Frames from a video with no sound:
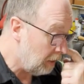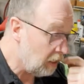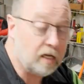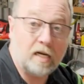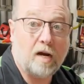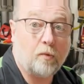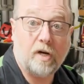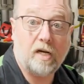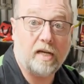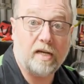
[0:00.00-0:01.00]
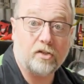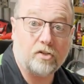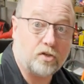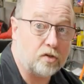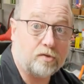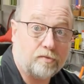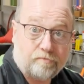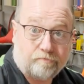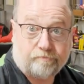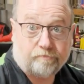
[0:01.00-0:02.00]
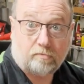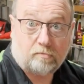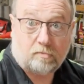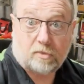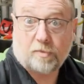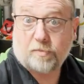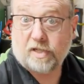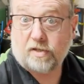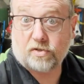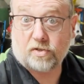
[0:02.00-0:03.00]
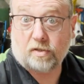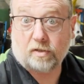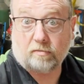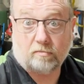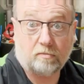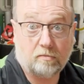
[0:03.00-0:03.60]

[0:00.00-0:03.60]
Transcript: and then that relay can turn something else on,